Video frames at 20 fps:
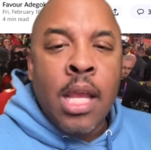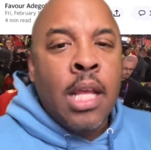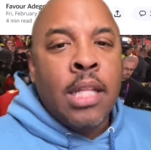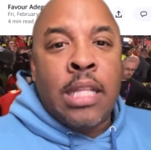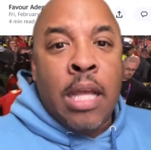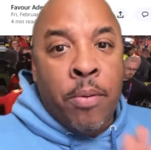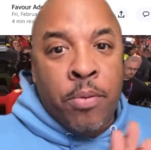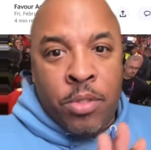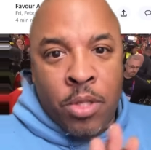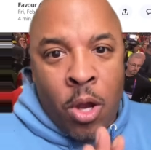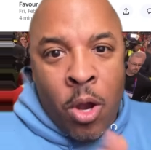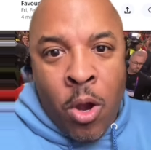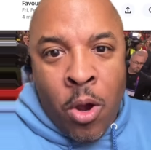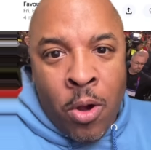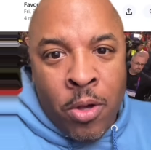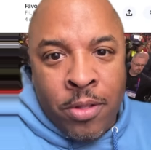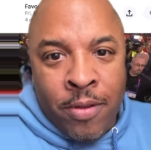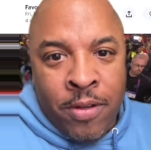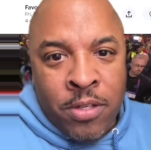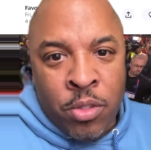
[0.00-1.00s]
That was all
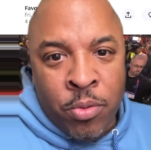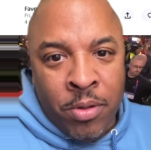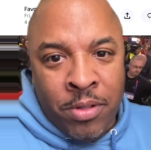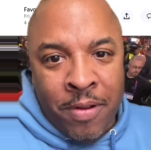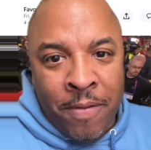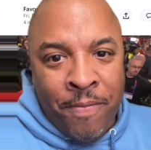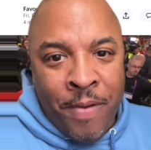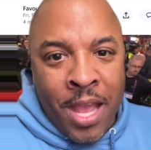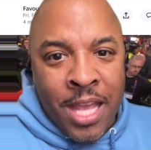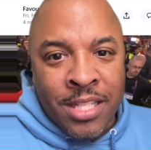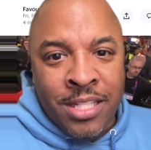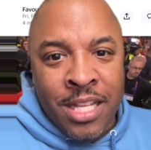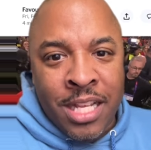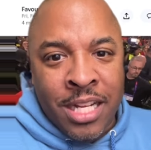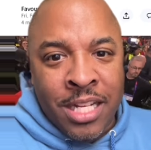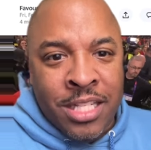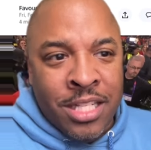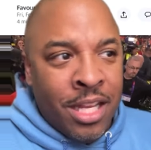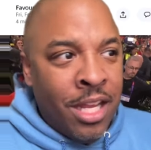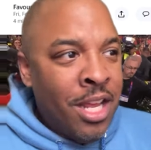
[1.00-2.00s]
the Swiftie fans
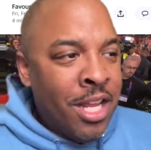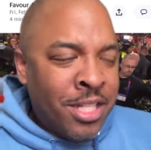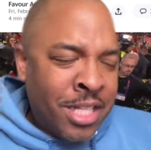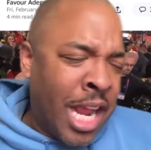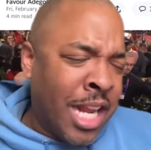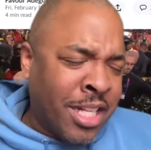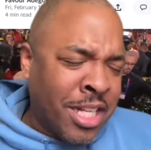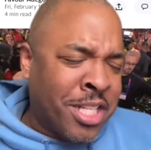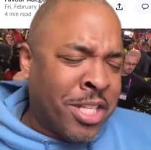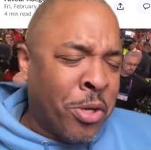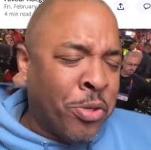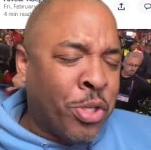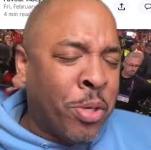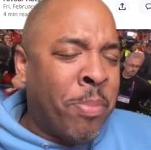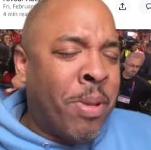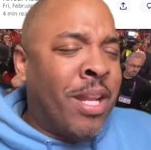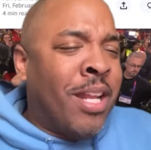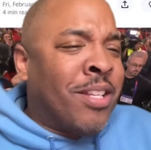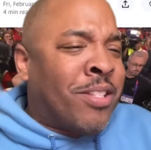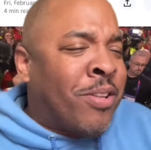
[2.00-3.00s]
needed to take to social
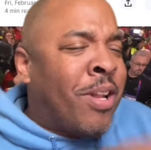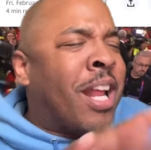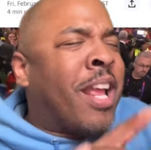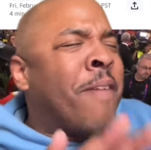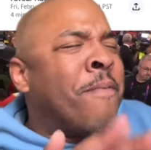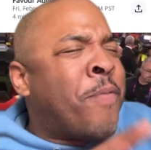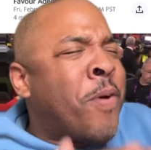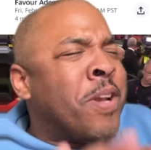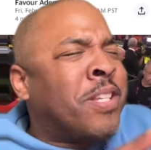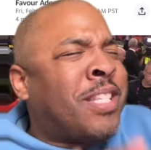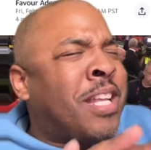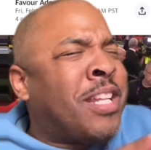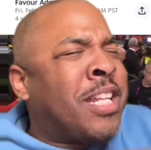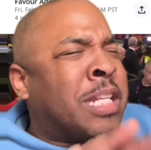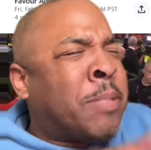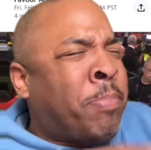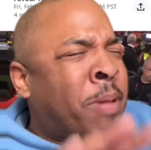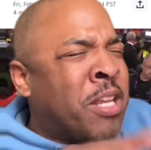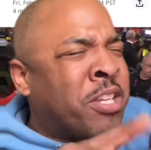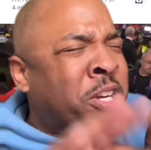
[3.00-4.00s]
media so they can voice their
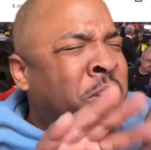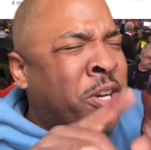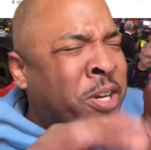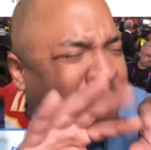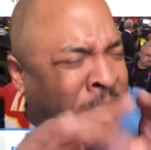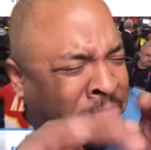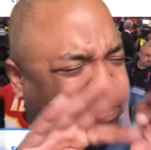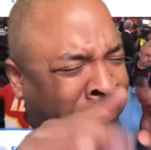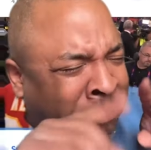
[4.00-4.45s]
displeasure.